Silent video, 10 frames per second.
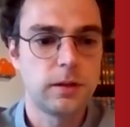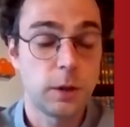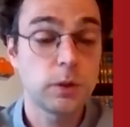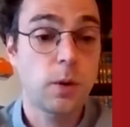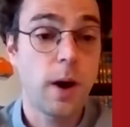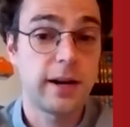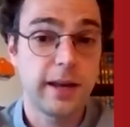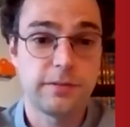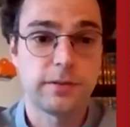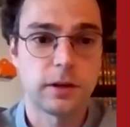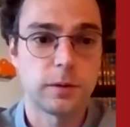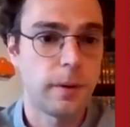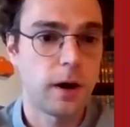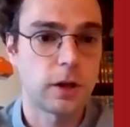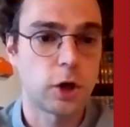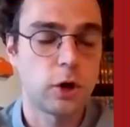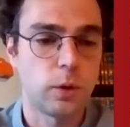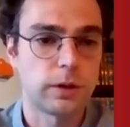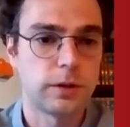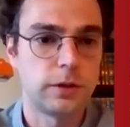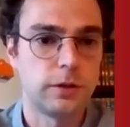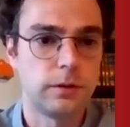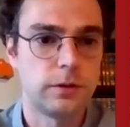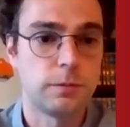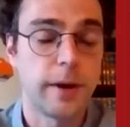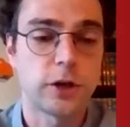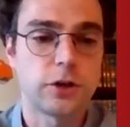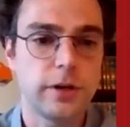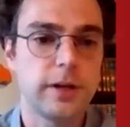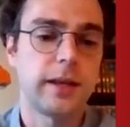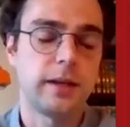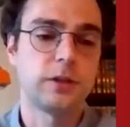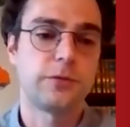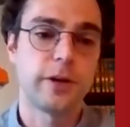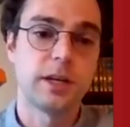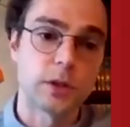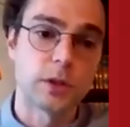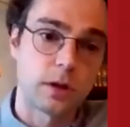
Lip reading: quite an effort on the part of the court to make sure that his freedom was not